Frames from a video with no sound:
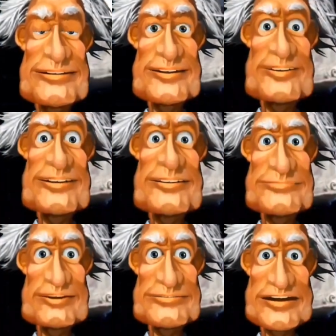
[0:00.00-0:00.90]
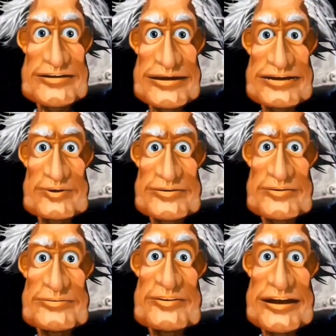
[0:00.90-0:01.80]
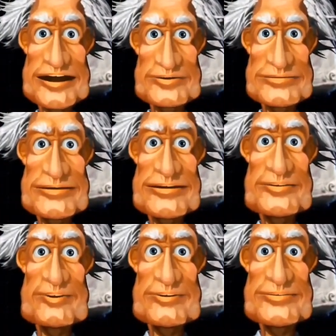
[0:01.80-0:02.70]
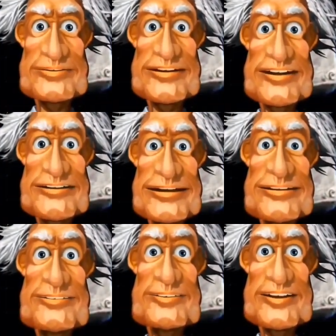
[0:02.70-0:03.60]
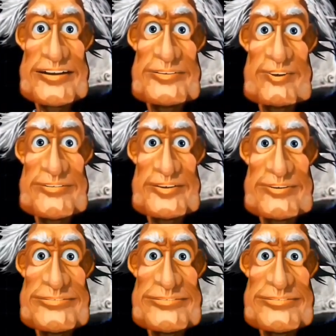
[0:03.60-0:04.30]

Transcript: Each type of pump has a different chart, and the data plotted on them also varies